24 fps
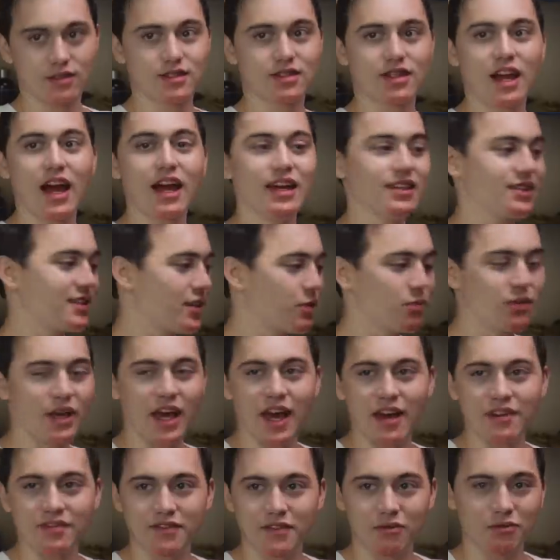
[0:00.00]
Sky said we
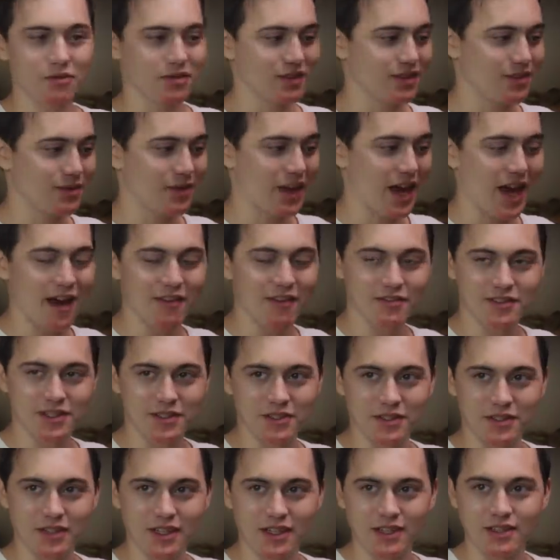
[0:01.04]
have to do